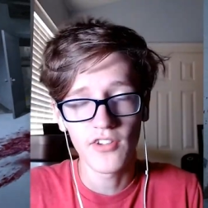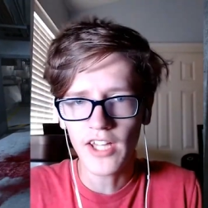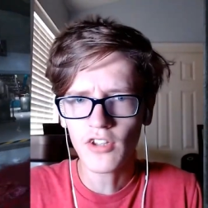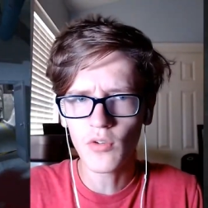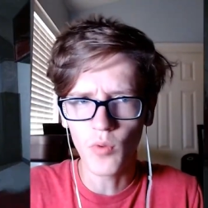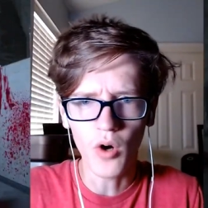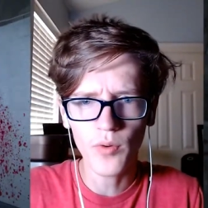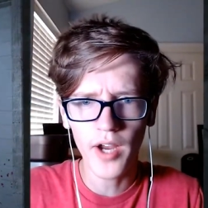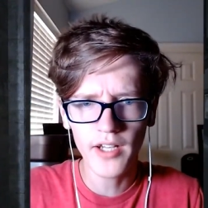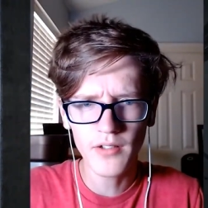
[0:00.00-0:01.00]
that the
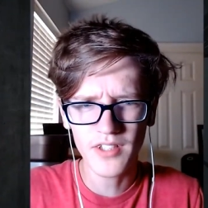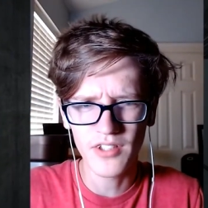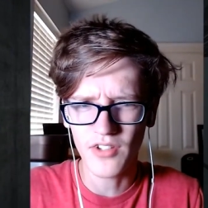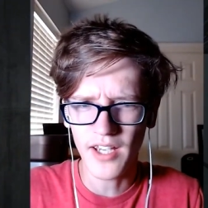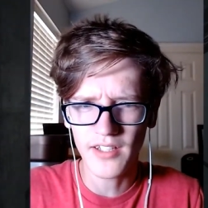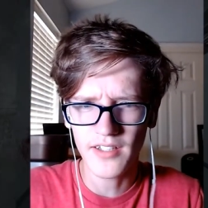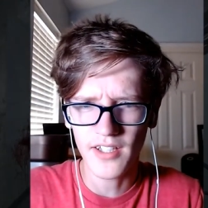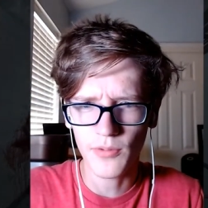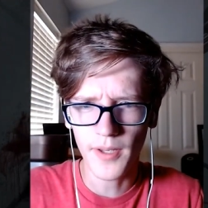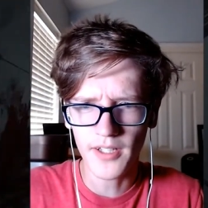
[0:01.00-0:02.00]
Walrider? Because I
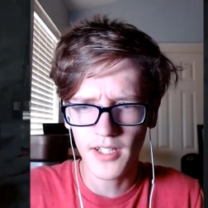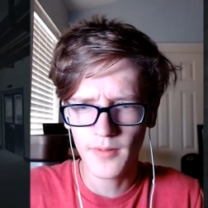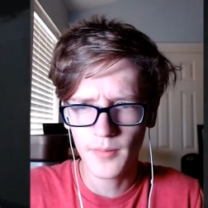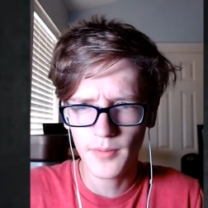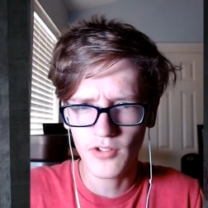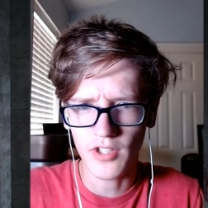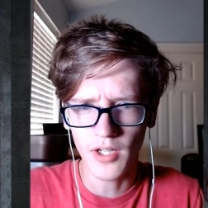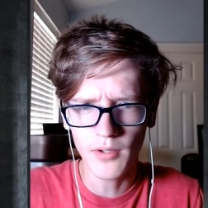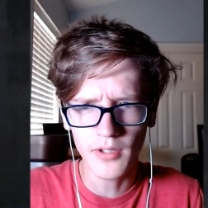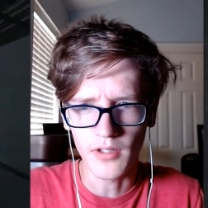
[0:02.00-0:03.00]
expected him to be
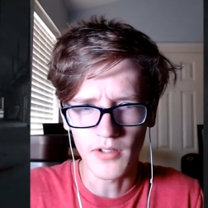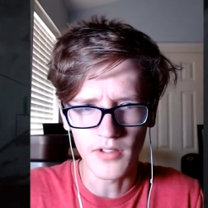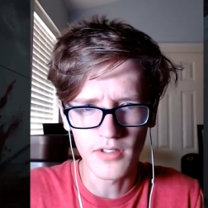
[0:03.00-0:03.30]
scarier.